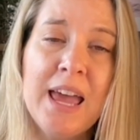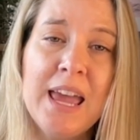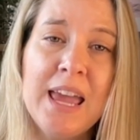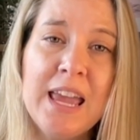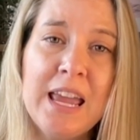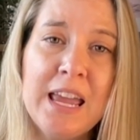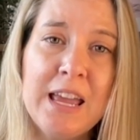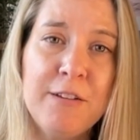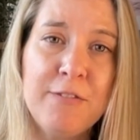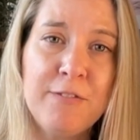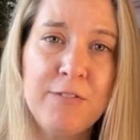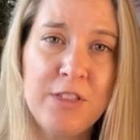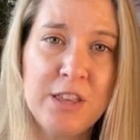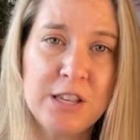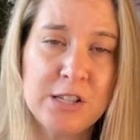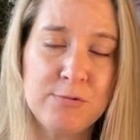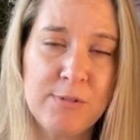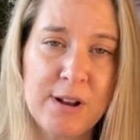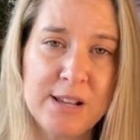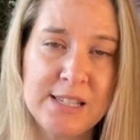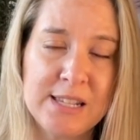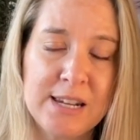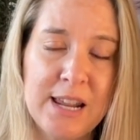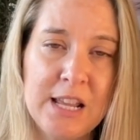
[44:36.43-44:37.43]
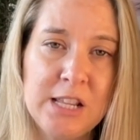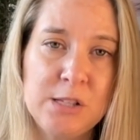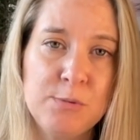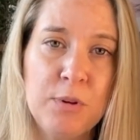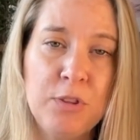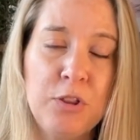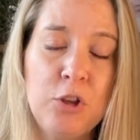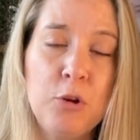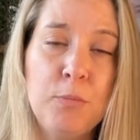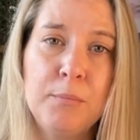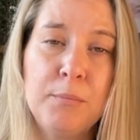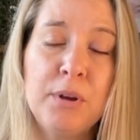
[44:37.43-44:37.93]
If this resonates
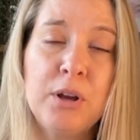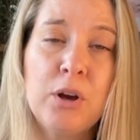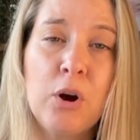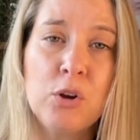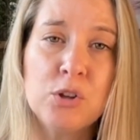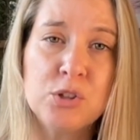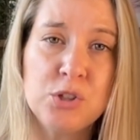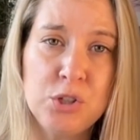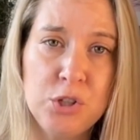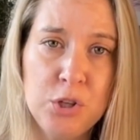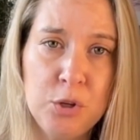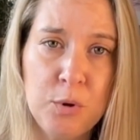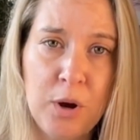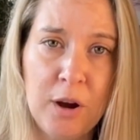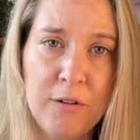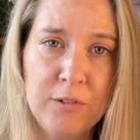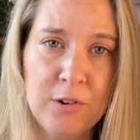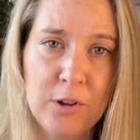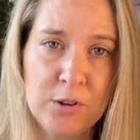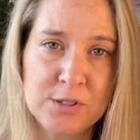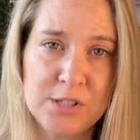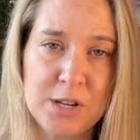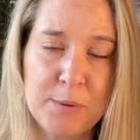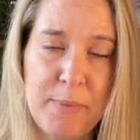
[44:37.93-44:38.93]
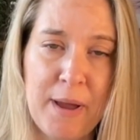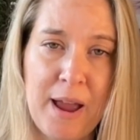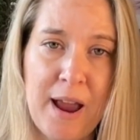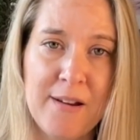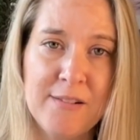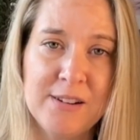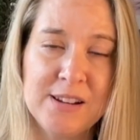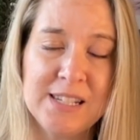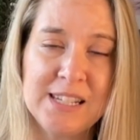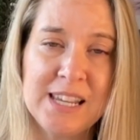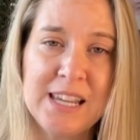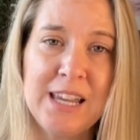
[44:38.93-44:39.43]
with you because you have lost a
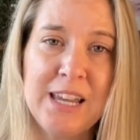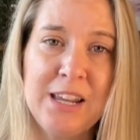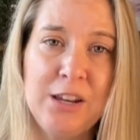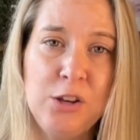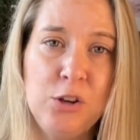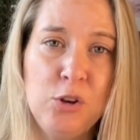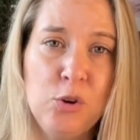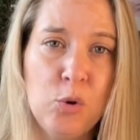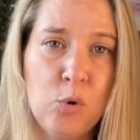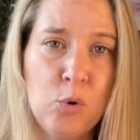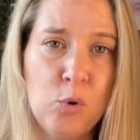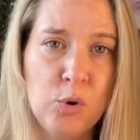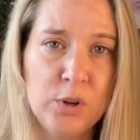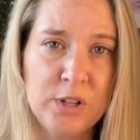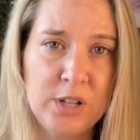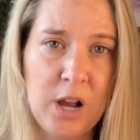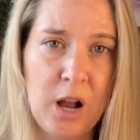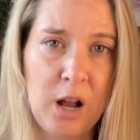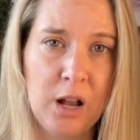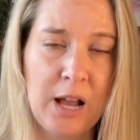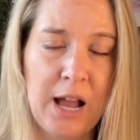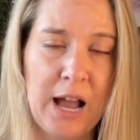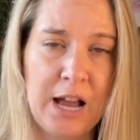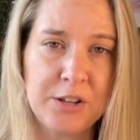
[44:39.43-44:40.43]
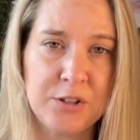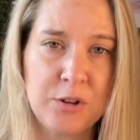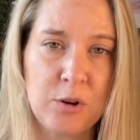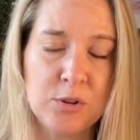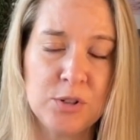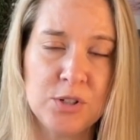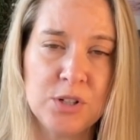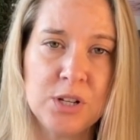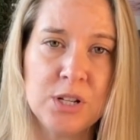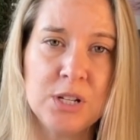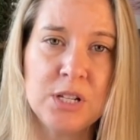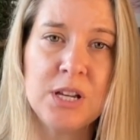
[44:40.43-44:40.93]
parent in your young
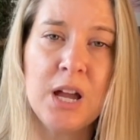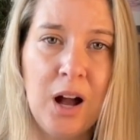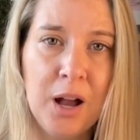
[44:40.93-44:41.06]
adulthood,